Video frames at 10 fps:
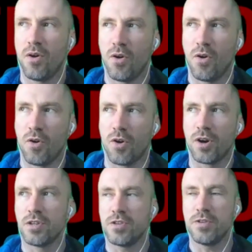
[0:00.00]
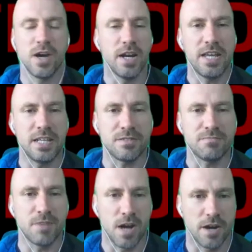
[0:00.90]
or you've got to hit
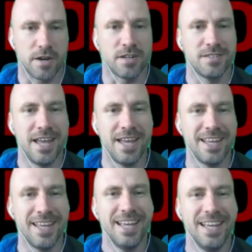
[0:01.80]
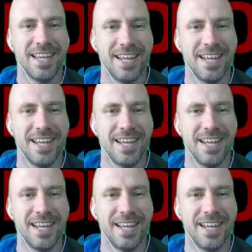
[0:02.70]
harder, you yeah.